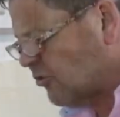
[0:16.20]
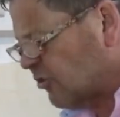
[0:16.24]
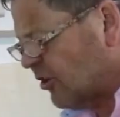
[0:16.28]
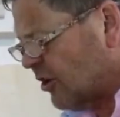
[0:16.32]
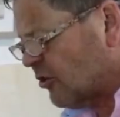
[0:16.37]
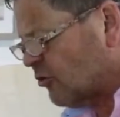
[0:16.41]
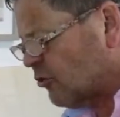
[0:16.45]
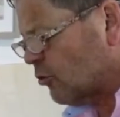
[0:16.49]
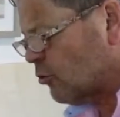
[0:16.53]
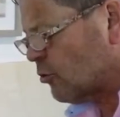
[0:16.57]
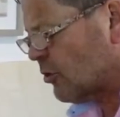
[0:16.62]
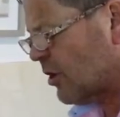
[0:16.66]
see,
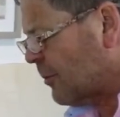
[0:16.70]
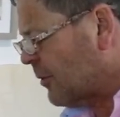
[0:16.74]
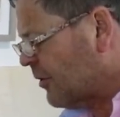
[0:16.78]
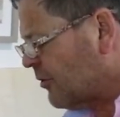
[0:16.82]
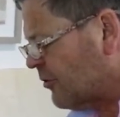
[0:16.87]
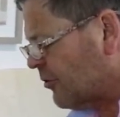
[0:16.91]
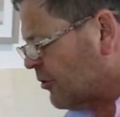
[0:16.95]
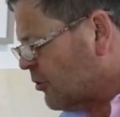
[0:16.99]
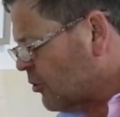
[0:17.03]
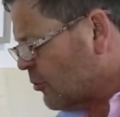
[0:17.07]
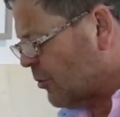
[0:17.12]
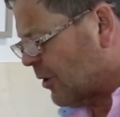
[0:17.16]
it's all
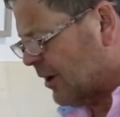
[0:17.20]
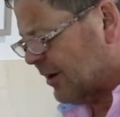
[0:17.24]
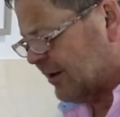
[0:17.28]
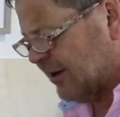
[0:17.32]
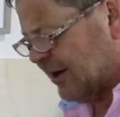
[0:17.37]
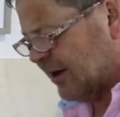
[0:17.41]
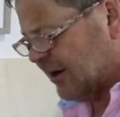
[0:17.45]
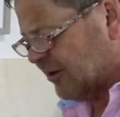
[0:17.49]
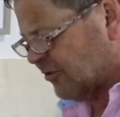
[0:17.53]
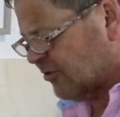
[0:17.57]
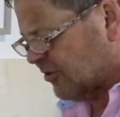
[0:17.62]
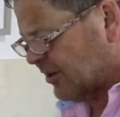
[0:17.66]
coming through quite
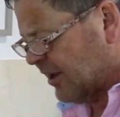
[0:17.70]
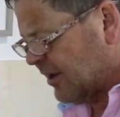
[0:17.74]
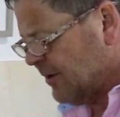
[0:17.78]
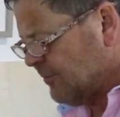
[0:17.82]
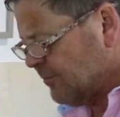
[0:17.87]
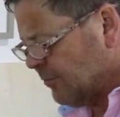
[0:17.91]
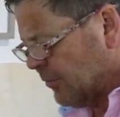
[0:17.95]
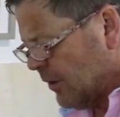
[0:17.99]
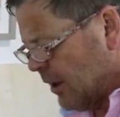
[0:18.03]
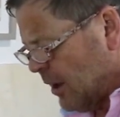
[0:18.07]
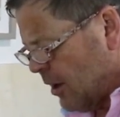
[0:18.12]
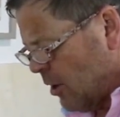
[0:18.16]
nicely.
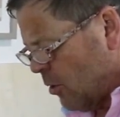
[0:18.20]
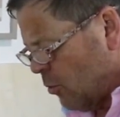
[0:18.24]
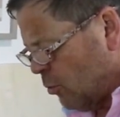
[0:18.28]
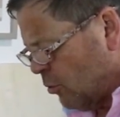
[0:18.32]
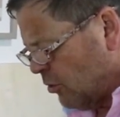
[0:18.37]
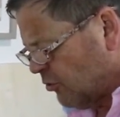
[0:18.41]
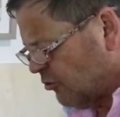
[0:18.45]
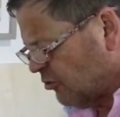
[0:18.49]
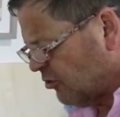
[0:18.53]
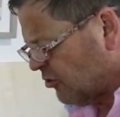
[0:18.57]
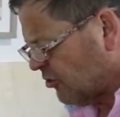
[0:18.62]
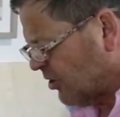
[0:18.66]

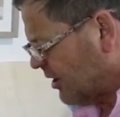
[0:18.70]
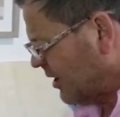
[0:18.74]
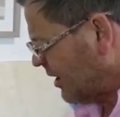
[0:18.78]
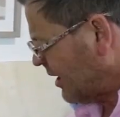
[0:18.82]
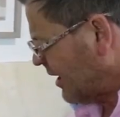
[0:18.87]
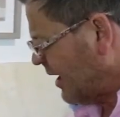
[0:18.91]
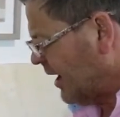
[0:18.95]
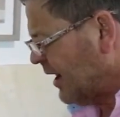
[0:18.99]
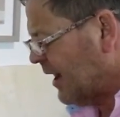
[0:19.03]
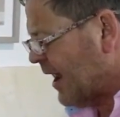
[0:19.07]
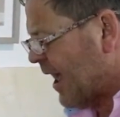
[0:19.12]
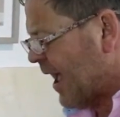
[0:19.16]
We're just going
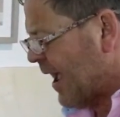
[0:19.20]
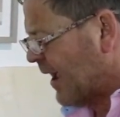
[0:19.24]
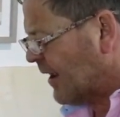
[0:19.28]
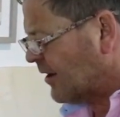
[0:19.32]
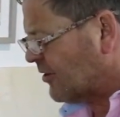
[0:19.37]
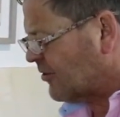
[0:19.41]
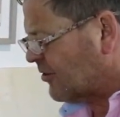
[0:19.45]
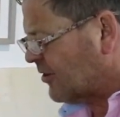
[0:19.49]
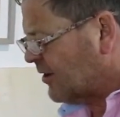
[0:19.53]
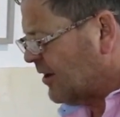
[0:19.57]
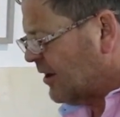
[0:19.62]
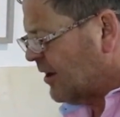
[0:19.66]
to
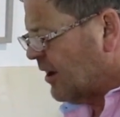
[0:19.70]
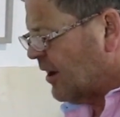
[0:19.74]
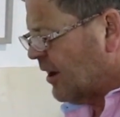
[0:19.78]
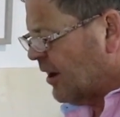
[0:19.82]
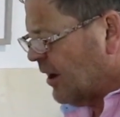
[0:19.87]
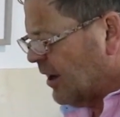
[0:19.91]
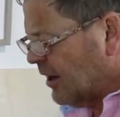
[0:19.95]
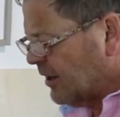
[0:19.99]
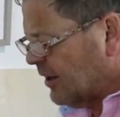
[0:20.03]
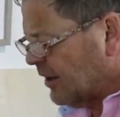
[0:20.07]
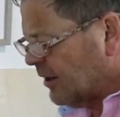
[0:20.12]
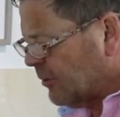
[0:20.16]
collect
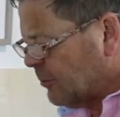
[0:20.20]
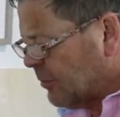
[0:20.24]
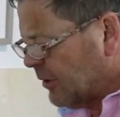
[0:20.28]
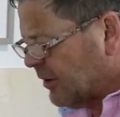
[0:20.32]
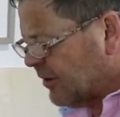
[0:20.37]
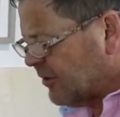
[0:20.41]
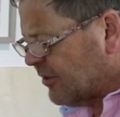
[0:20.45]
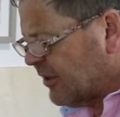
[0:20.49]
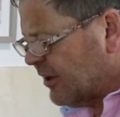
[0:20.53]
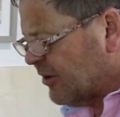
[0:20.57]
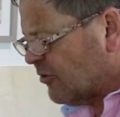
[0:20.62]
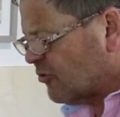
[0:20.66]
a little bit
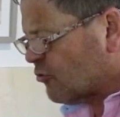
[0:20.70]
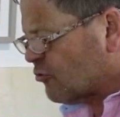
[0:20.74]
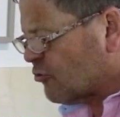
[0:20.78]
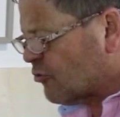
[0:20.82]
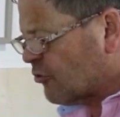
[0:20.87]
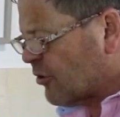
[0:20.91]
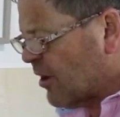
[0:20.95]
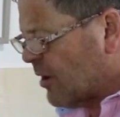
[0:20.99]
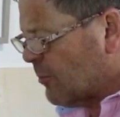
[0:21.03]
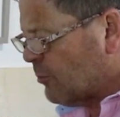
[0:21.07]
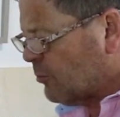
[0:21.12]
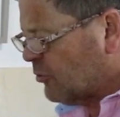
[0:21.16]
of these
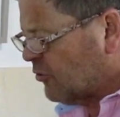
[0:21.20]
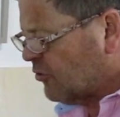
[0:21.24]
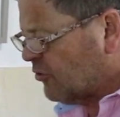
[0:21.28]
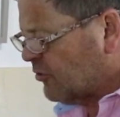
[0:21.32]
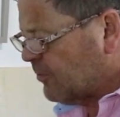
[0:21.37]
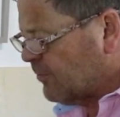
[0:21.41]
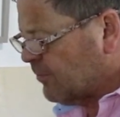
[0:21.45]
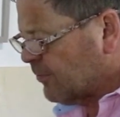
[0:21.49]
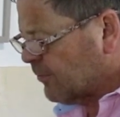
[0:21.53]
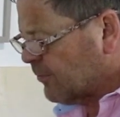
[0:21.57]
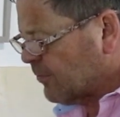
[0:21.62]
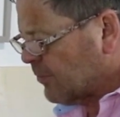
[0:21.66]
drips
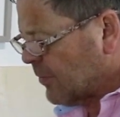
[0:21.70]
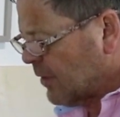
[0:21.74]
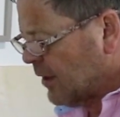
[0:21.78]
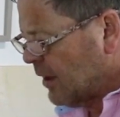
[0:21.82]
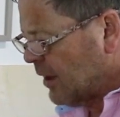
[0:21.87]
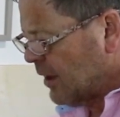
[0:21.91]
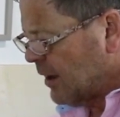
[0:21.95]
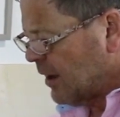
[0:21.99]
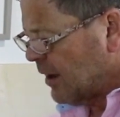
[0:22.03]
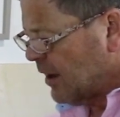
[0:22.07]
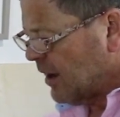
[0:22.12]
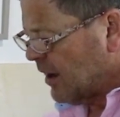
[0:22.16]

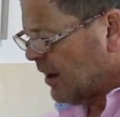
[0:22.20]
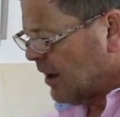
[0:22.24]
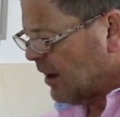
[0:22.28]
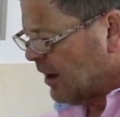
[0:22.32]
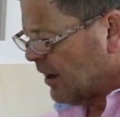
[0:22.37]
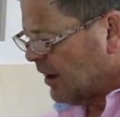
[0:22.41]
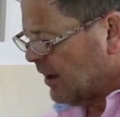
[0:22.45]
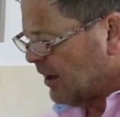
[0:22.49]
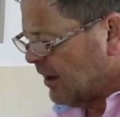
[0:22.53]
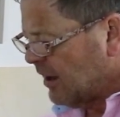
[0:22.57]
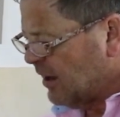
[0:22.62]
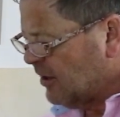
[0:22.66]

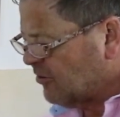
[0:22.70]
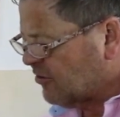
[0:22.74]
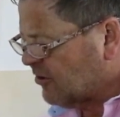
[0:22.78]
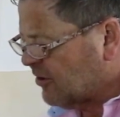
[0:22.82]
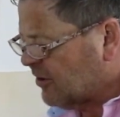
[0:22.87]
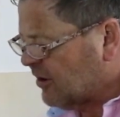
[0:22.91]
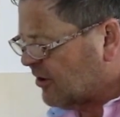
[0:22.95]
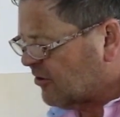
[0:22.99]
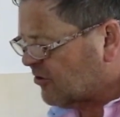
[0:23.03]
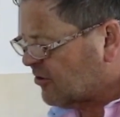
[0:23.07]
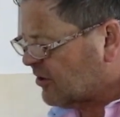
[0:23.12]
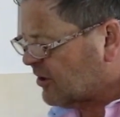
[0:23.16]

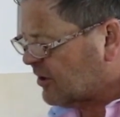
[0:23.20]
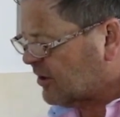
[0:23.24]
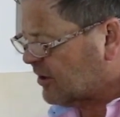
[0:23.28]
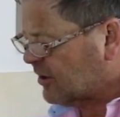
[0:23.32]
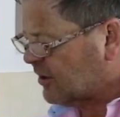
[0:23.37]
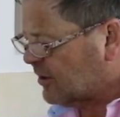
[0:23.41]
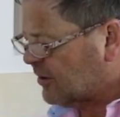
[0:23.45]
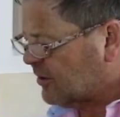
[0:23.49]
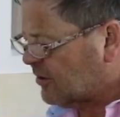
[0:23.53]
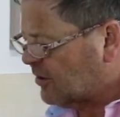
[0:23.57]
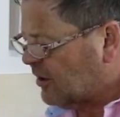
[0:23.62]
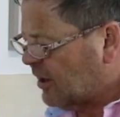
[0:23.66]
into this
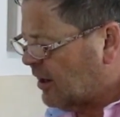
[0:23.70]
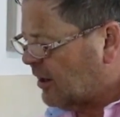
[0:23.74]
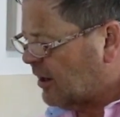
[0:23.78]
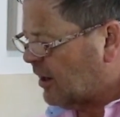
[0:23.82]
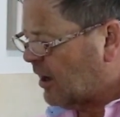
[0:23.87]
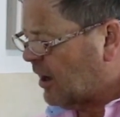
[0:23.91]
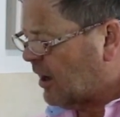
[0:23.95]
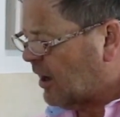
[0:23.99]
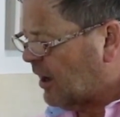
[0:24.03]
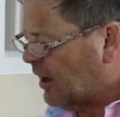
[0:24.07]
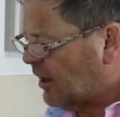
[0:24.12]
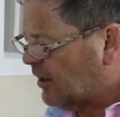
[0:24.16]

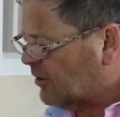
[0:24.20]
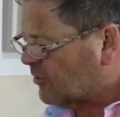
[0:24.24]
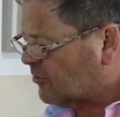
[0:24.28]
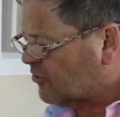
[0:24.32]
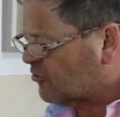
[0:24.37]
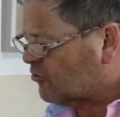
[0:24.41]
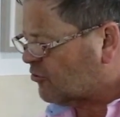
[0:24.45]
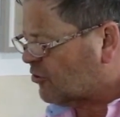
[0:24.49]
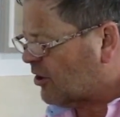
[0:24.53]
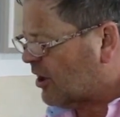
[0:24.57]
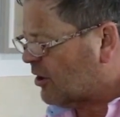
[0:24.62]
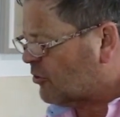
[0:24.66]

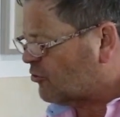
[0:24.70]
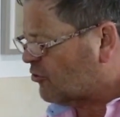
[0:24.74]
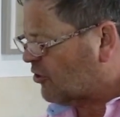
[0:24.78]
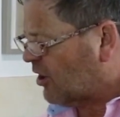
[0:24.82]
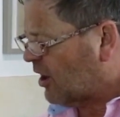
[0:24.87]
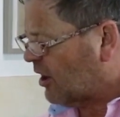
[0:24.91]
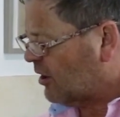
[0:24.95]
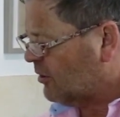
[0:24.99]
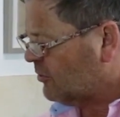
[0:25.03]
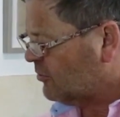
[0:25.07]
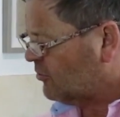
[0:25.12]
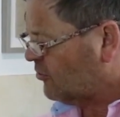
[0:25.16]
trial
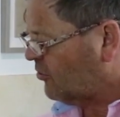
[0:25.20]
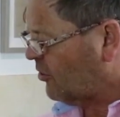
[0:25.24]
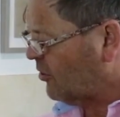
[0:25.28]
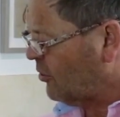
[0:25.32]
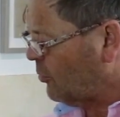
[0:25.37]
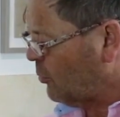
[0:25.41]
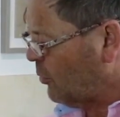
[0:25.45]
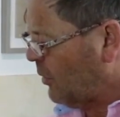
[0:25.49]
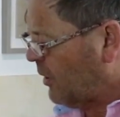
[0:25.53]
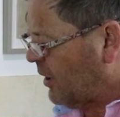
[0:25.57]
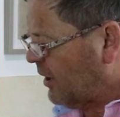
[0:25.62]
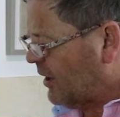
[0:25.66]
jar so
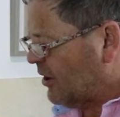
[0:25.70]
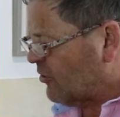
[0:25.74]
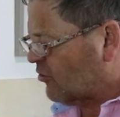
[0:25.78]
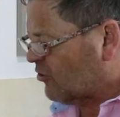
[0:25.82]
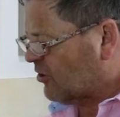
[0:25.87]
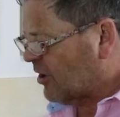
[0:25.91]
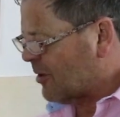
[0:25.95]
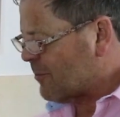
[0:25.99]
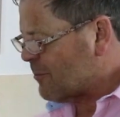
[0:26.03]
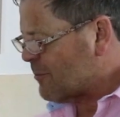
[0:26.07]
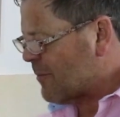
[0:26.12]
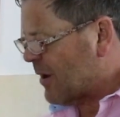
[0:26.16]
that we can
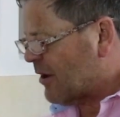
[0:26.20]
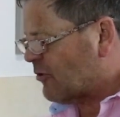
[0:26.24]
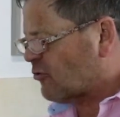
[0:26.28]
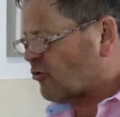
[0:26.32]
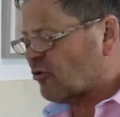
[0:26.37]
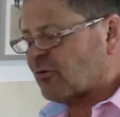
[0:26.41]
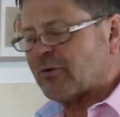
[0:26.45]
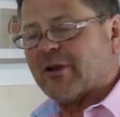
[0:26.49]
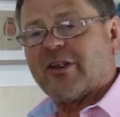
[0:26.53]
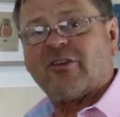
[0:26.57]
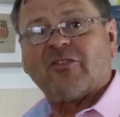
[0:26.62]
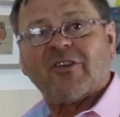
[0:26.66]
actually
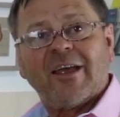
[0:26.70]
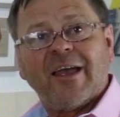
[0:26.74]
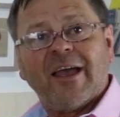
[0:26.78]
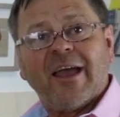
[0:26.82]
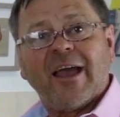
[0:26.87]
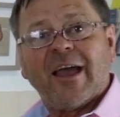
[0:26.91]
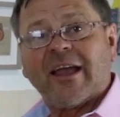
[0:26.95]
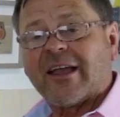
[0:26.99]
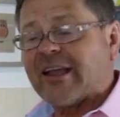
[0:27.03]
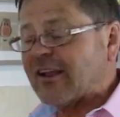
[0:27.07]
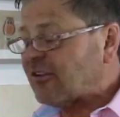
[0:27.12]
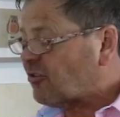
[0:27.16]
measure it
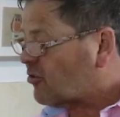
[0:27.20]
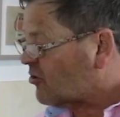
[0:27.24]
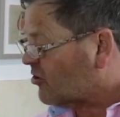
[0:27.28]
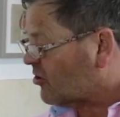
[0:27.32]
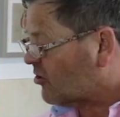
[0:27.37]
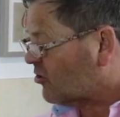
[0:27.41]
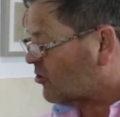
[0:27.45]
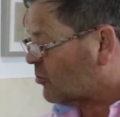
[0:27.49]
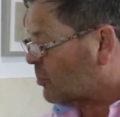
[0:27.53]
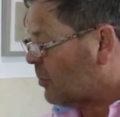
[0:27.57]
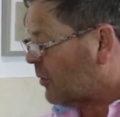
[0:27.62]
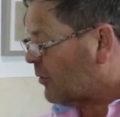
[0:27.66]
against
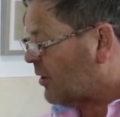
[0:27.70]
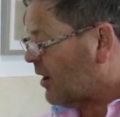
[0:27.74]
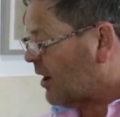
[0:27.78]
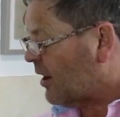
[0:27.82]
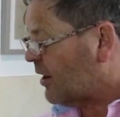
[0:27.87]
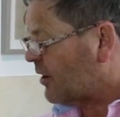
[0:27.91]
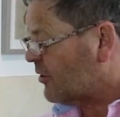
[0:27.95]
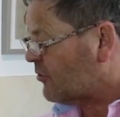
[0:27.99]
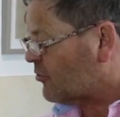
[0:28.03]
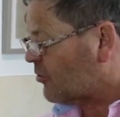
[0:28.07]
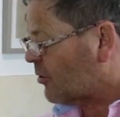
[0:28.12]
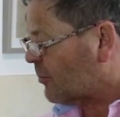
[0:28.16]
the spirit
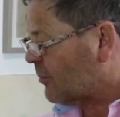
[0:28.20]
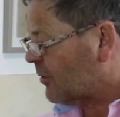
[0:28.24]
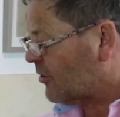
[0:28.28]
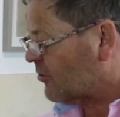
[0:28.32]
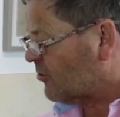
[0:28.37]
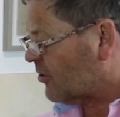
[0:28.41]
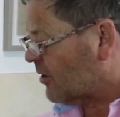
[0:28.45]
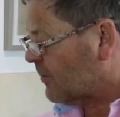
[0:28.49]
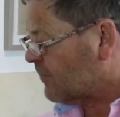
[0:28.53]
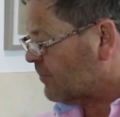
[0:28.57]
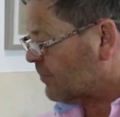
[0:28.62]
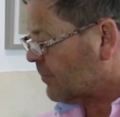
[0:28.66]

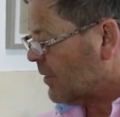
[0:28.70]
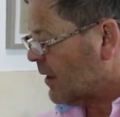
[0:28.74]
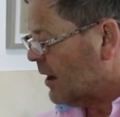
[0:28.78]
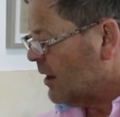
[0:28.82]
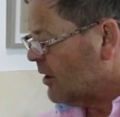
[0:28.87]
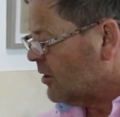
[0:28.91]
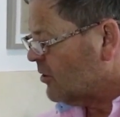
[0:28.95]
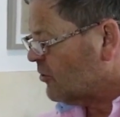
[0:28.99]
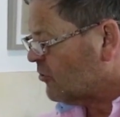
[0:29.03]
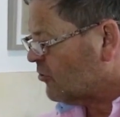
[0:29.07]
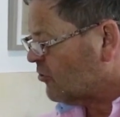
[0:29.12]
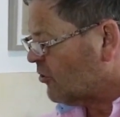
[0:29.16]
hydrometer.
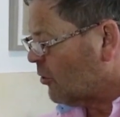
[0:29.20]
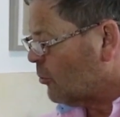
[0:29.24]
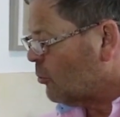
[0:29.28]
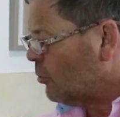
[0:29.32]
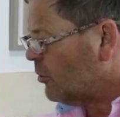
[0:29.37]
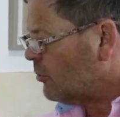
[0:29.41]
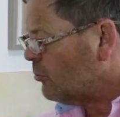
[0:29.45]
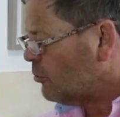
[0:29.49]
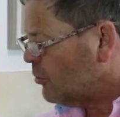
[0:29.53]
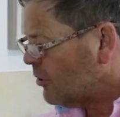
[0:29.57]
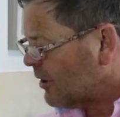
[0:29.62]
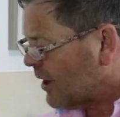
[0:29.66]
So
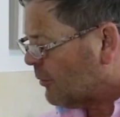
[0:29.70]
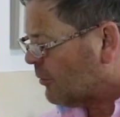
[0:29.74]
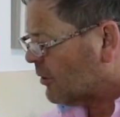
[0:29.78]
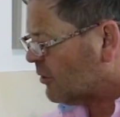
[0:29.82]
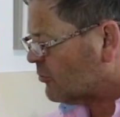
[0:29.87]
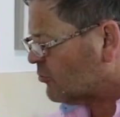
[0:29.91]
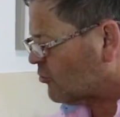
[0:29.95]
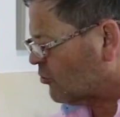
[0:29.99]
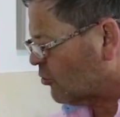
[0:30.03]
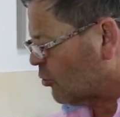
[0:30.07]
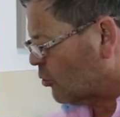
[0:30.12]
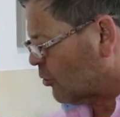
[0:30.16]
we'll carry
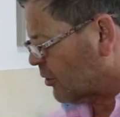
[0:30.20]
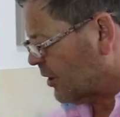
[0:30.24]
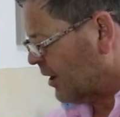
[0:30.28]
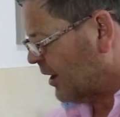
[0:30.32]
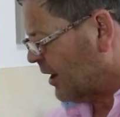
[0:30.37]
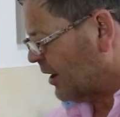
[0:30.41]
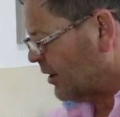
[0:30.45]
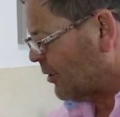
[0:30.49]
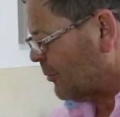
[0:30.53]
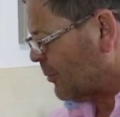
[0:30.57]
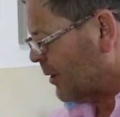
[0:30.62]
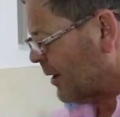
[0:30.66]
on
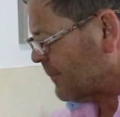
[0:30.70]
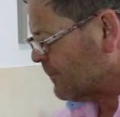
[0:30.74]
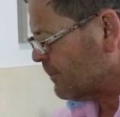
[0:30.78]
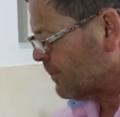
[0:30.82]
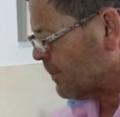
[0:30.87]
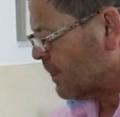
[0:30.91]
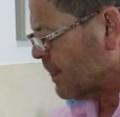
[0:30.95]
talking anyway.